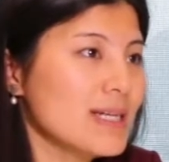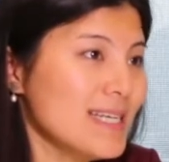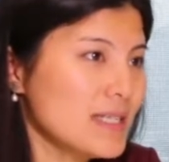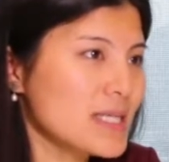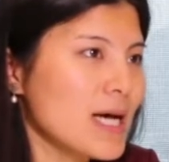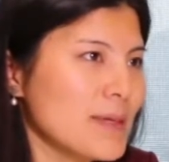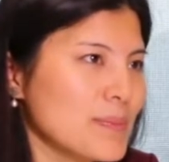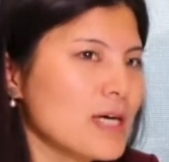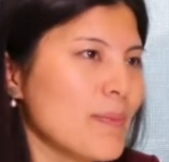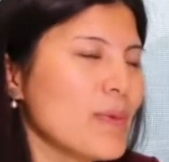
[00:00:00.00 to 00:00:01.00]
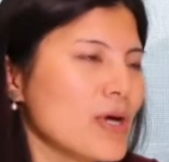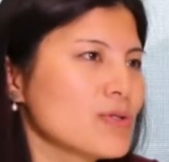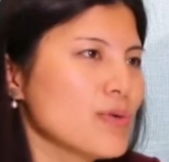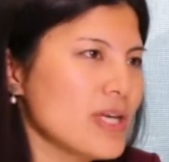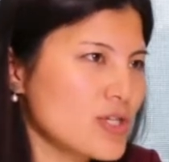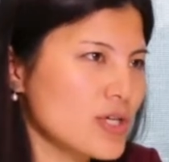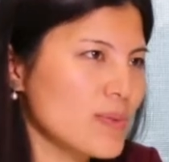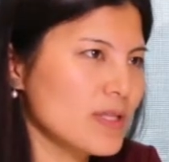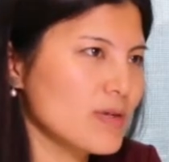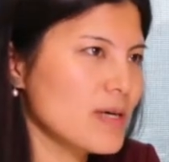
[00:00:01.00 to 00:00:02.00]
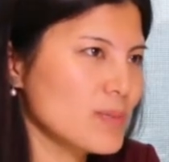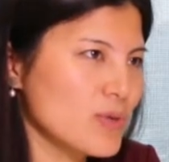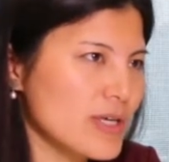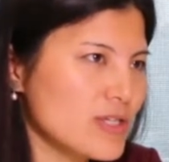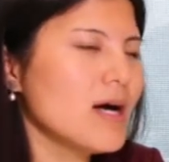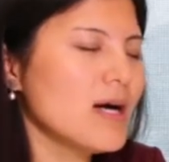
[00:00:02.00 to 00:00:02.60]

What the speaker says: lead time compared to Asia when you come to Asia.